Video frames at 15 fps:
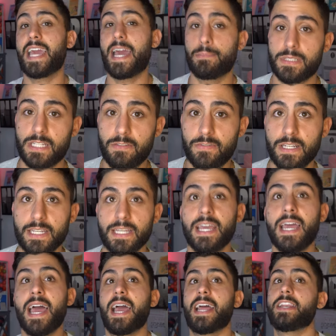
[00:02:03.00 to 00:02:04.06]
captivity.
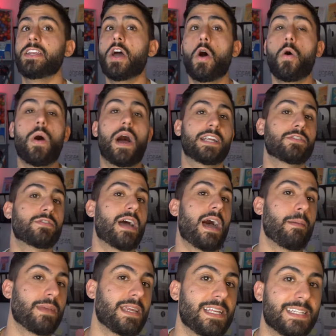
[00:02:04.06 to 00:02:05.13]
And no, I do
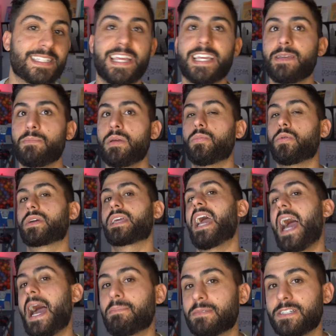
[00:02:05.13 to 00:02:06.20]
not mean taking people
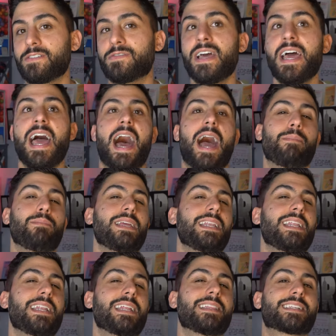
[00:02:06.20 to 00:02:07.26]
captive. I mean
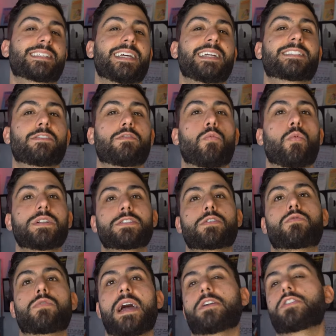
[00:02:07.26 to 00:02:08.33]
it in the sense of what's
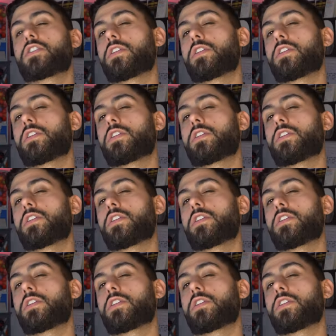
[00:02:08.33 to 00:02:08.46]
around